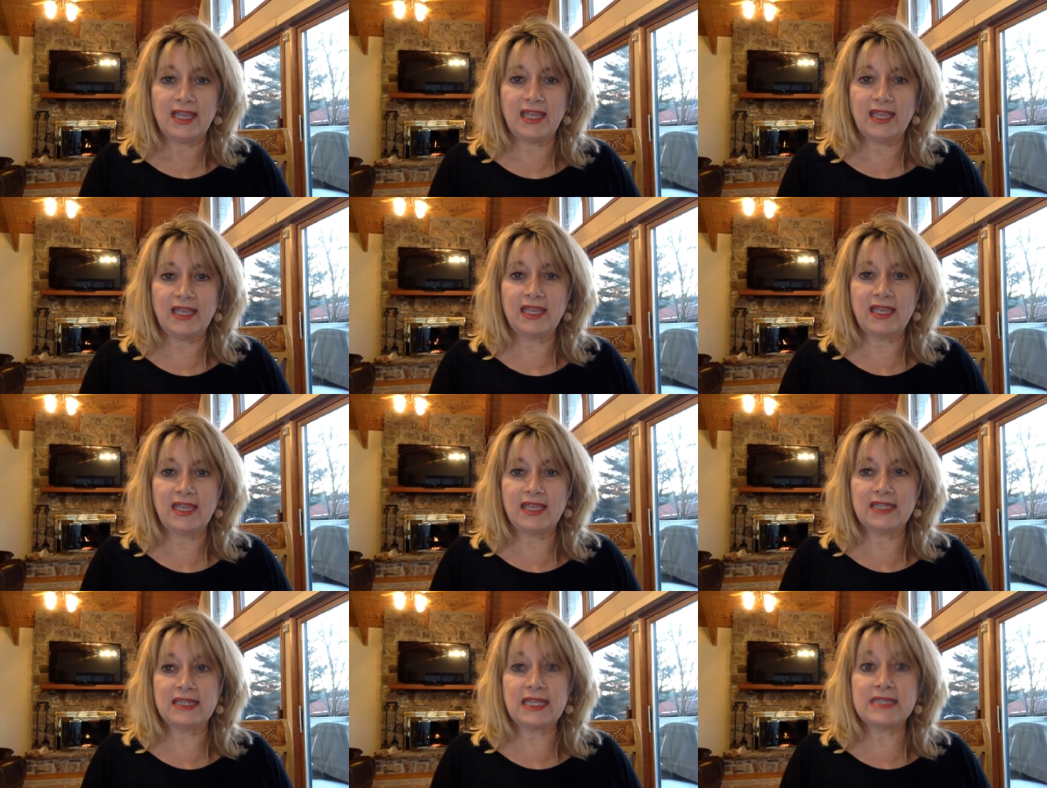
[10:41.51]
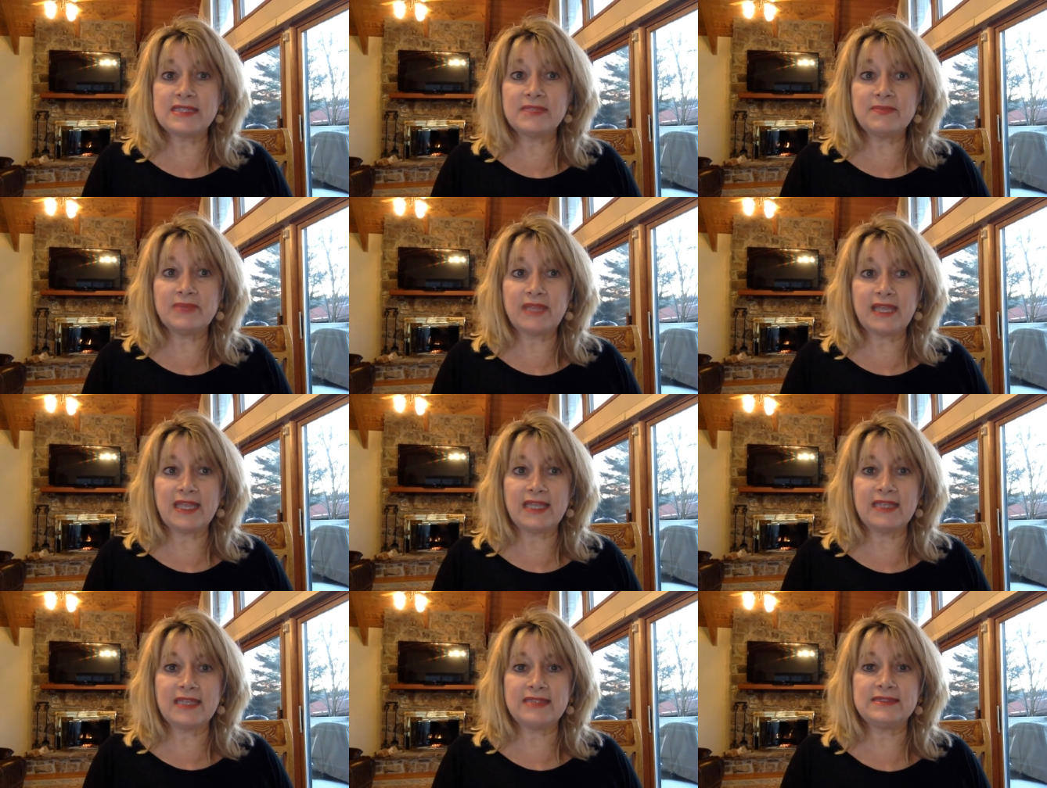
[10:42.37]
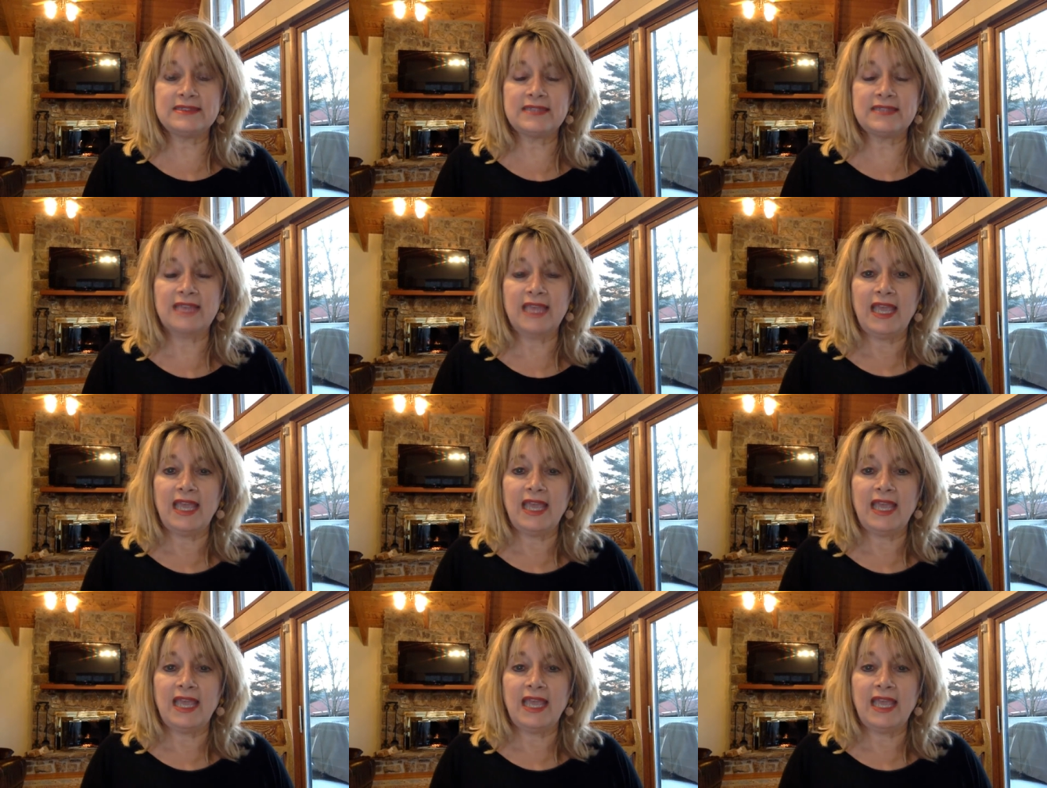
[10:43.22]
and lesson plans.